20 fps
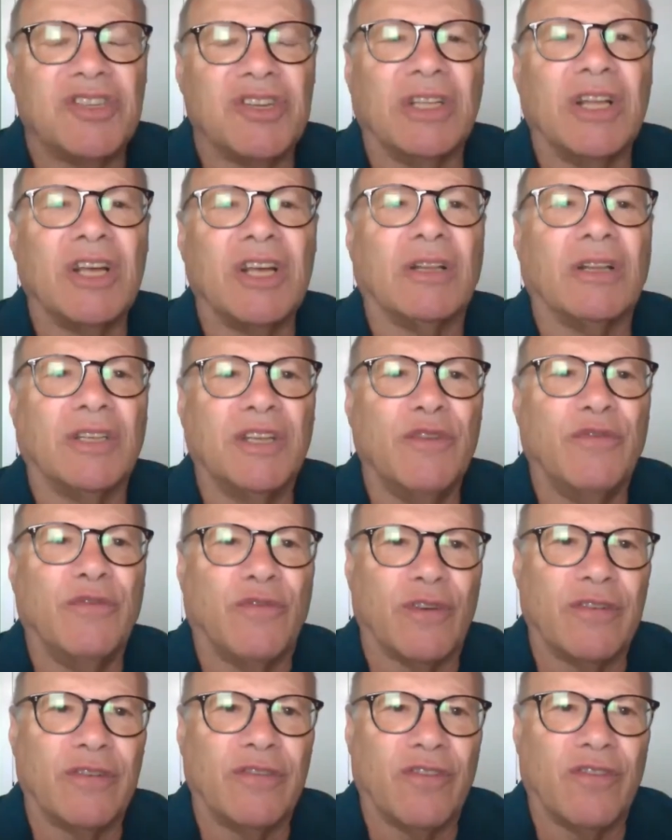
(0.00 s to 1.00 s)
a little
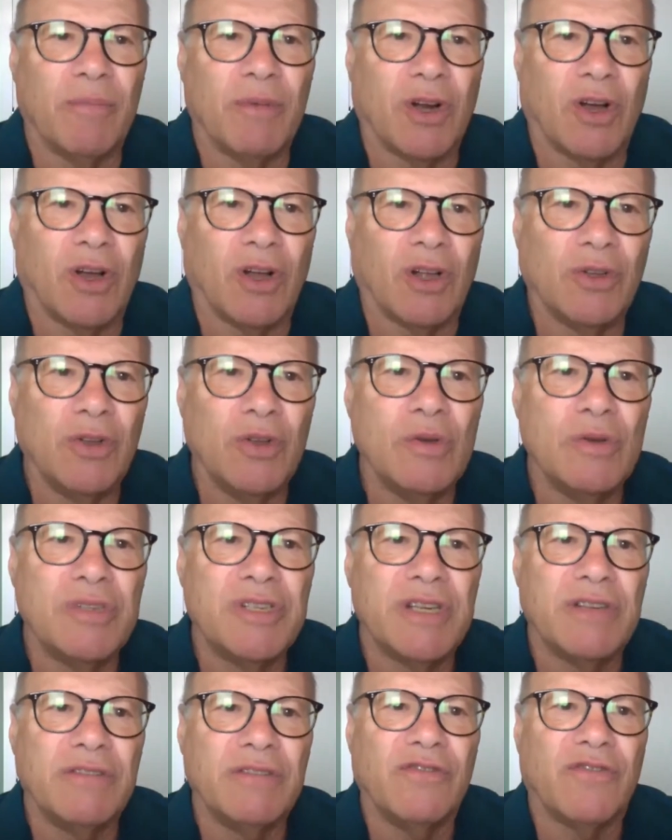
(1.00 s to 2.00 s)
different from an all
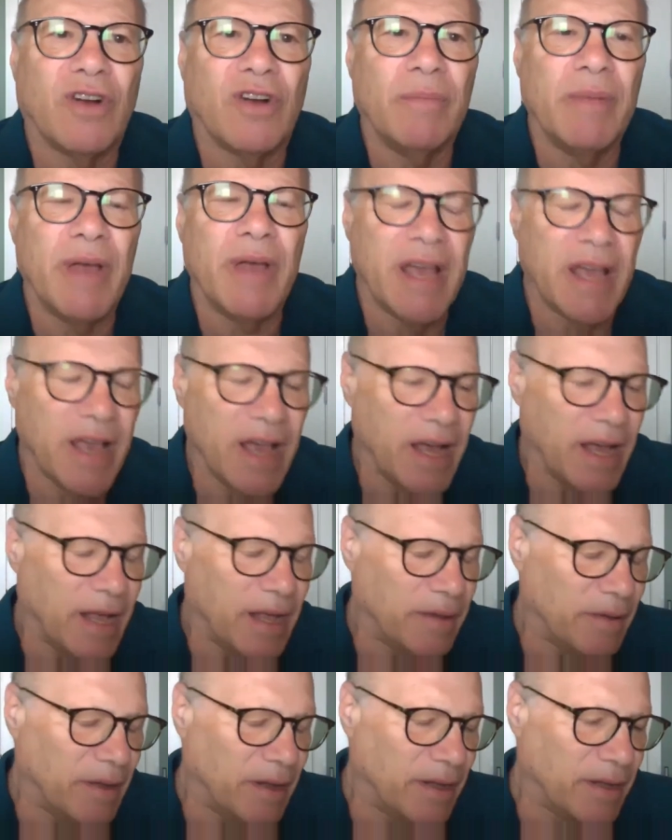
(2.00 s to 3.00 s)
news and from a, uh,
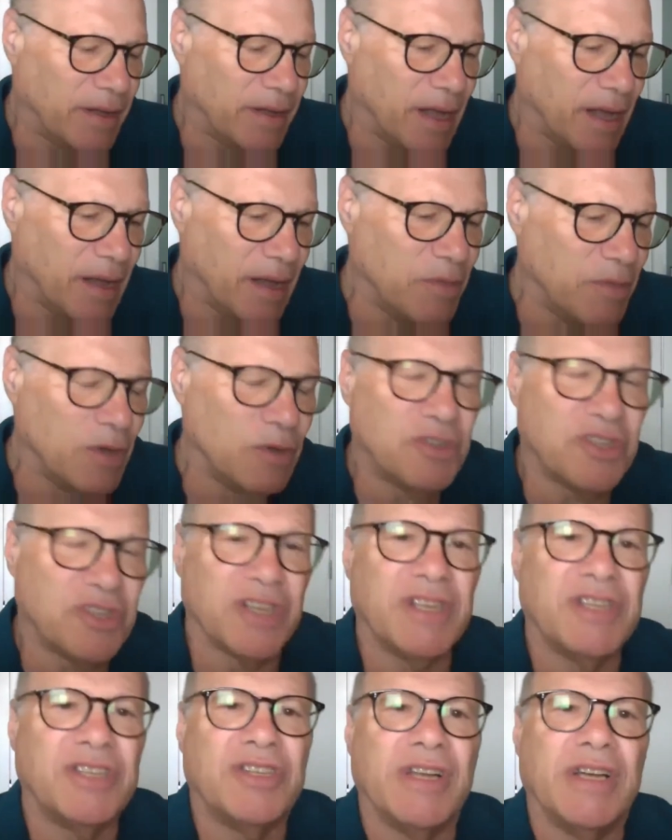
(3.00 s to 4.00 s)
a
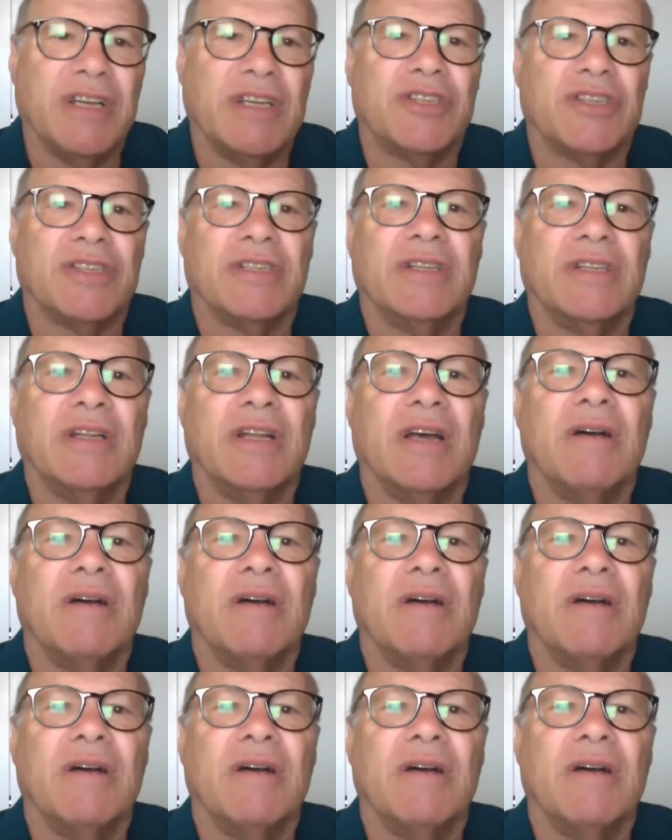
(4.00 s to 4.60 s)
music station.